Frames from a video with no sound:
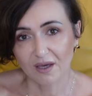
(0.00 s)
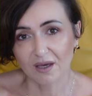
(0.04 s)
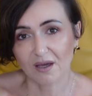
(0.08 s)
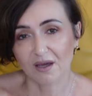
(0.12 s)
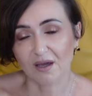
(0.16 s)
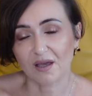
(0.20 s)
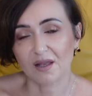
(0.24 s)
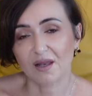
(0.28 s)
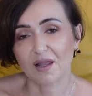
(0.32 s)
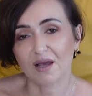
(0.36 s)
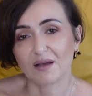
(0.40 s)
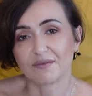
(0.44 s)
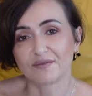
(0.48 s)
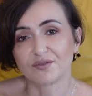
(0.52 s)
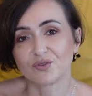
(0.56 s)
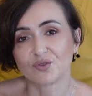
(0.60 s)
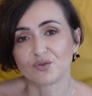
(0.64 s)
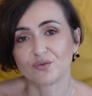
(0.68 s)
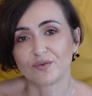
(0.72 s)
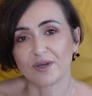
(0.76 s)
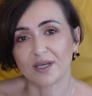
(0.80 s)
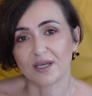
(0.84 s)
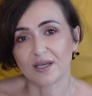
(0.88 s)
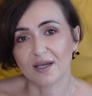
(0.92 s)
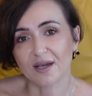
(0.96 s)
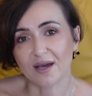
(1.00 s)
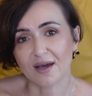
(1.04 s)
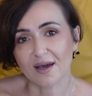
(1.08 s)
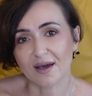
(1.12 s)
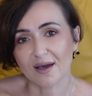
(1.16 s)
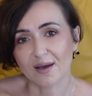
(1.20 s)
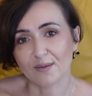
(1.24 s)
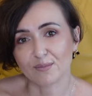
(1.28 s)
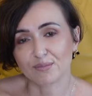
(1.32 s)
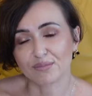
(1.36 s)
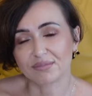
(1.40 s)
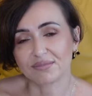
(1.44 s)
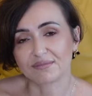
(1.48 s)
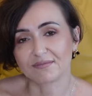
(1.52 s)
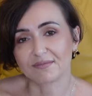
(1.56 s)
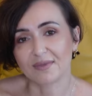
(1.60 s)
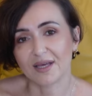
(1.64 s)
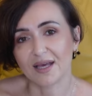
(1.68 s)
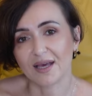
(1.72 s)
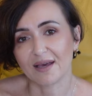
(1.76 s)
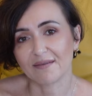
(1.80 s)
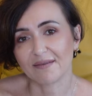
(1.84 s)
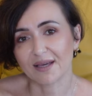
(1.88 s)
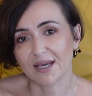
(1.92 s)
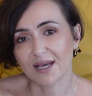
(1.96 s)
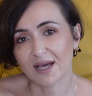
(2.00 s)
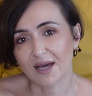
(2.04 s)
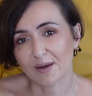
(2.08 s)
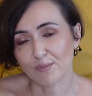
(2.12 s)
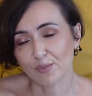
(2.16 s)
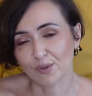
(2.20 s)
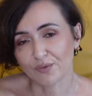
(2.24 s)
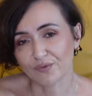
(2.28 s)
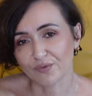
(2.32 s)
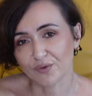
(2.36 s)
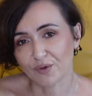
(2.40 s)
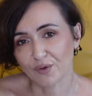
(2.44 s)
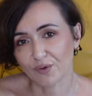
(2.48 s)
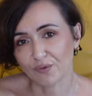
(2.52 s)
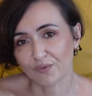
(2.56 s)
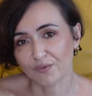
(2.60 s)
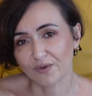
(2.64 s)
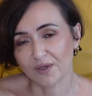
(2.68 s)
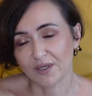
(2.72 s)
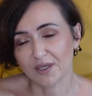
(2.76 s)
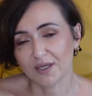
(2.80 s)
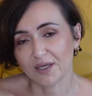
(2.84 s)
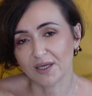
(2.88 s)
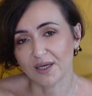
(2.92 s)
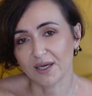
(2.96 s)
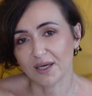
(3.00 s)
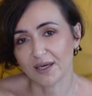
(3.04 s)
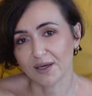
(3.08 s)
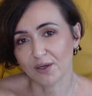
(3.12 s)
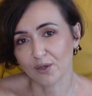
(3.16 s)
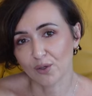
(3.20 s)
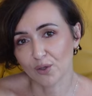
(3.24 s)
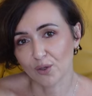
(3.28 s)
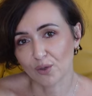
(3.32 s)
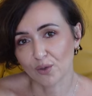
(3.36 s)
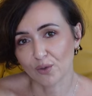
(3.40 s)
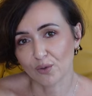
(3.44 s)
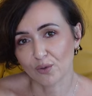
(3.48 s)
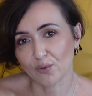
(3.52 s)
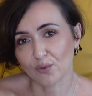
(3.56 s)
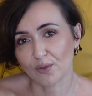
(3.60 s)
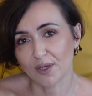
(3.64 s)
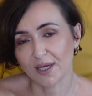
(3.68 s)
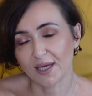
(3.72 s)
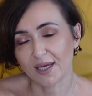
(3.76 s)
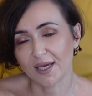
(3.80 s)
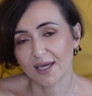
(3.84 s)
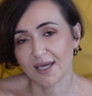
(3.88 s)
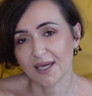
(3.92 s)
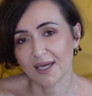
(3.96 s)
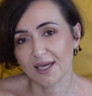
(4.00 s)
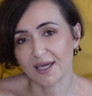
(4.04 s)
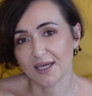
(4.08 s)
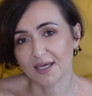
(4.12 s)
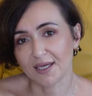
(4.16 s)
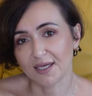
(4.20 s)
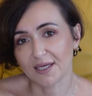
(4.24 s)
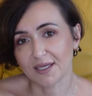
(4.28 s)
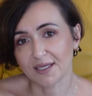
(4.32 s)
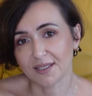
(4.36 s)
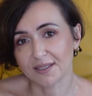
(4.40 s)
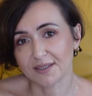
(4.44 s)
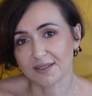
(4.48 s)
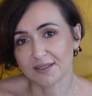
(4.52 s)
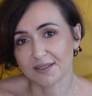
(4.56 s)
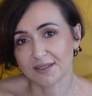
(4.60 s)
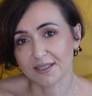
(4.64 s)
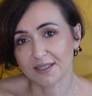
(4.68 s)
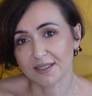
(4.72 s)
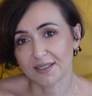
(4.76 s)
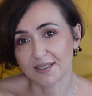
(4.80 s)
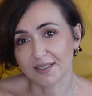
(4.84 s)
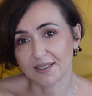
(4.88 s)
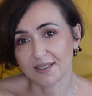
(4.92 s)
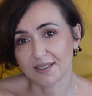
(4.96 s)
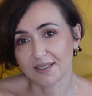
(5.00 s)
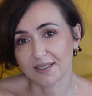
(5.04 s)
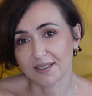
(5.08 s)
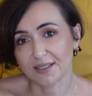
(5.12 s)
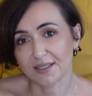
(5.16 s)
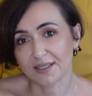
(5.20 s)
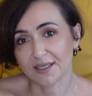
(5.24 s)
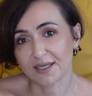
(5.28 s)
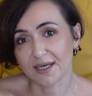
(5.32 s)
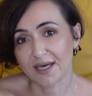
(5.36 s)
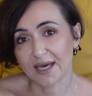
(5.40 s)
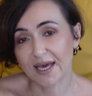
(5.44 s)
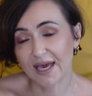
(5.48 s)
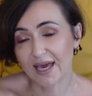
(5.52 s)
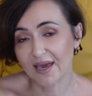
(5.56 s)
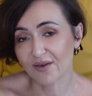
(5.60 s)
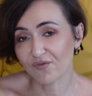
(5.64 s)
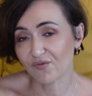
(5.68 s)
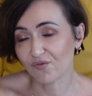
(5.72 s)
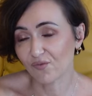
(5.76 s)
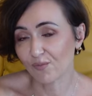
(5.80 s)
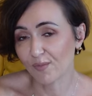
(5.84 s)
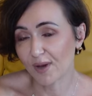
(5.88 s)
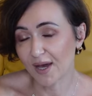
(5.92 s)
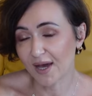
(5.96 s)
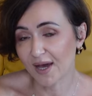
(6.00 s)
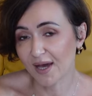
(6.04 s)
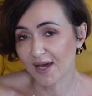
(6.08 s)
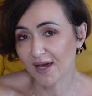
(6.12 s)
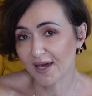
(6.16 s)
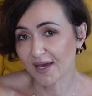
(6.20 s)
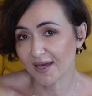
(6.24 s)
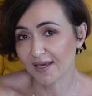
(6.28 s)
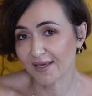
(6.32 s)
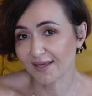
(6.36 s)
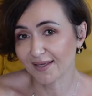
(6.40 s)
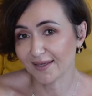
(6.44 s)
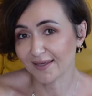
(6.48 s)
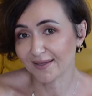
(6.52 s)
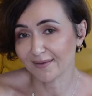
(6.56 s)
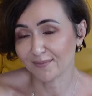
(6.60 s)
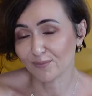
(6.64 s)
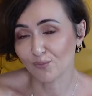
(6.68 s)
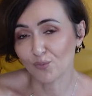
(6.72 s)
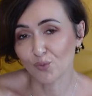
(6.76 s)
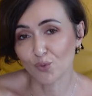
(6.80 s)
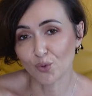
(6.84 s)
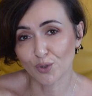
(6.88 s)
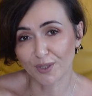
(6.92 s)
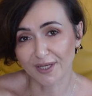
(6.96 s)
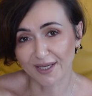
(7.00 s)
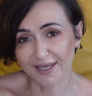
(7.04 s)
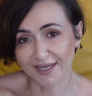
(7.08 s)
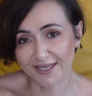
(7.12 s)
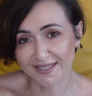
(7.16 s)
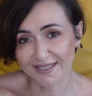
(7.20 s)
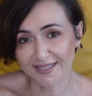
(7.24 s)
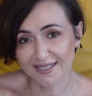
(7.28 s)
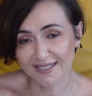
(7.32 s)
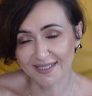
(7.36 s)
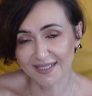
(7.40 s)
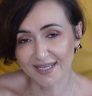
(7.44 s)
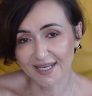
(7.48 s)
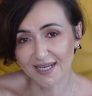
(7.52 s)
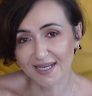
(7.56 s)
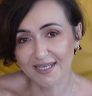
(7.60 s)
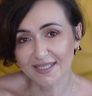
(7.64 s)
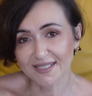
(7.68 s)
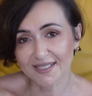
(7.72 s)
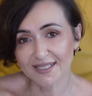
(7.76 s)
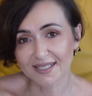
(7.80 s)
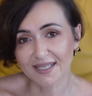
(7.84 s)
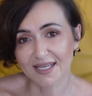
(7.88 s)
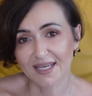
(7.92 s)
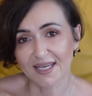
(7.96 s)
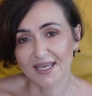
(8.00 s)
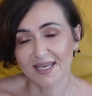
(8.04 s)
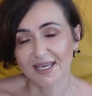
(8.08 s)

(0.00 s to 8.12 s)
I love to wake up, have a cup of coffee and go and uh, have my morning exercise.